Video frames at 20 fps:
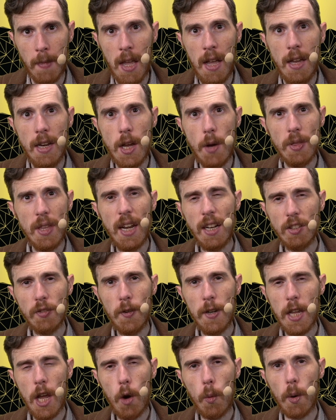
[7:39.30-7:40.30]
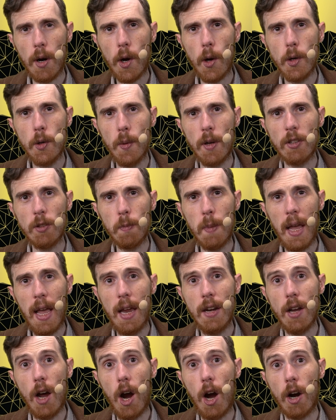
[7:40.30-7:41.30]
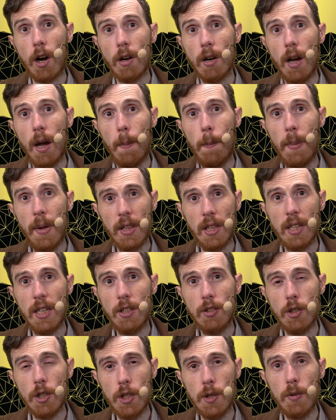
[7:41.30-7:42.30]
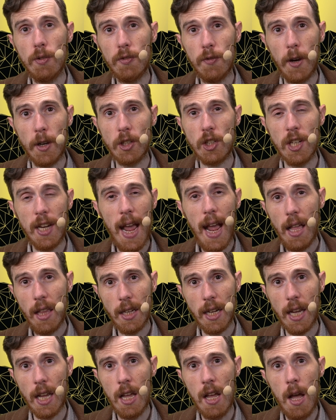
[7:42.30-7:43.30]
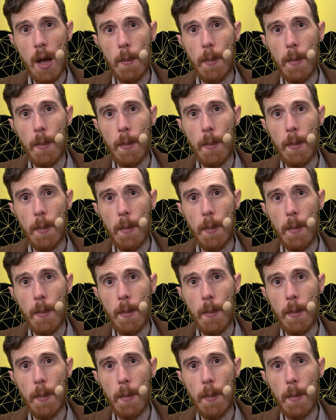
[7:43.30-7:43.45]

Now, in the next video, we're going to expand our ability to use functionality